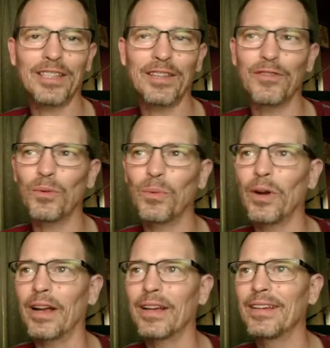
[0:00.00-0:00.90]
of the
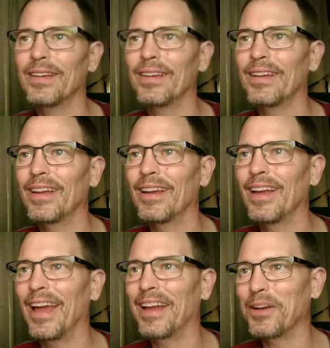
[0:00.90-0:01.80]
rook
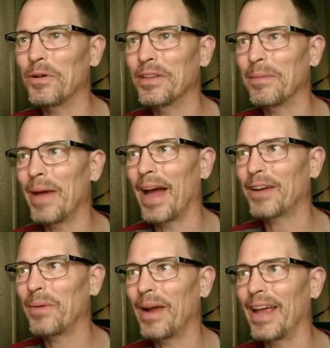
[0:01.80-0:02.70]
and go to the back
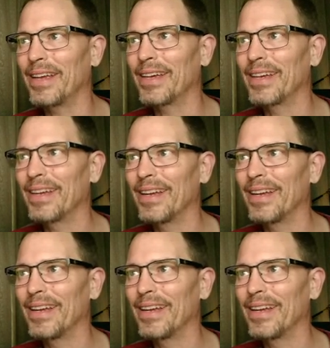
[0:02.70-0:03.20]
rank.